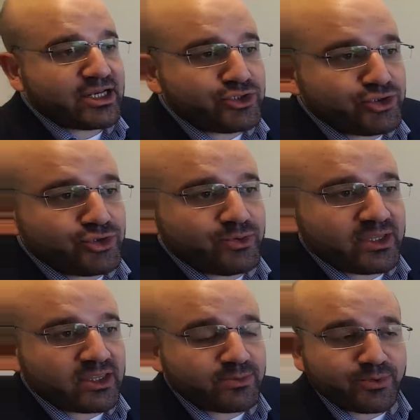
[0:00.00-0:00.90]
attitude where
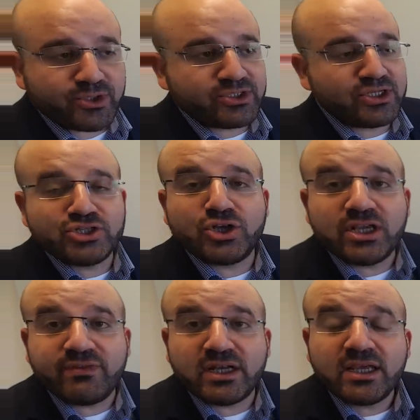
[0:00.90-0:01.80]
the other person is not
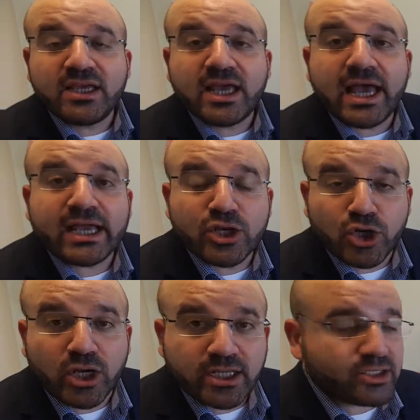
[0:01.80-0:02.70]
even
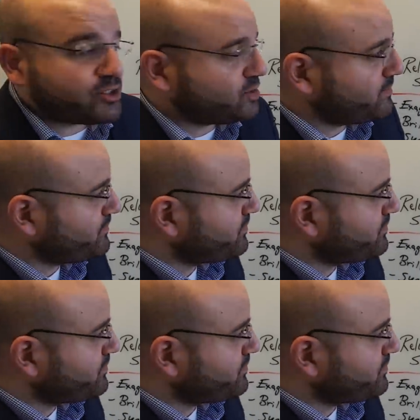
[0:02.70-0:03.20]
acknowledged.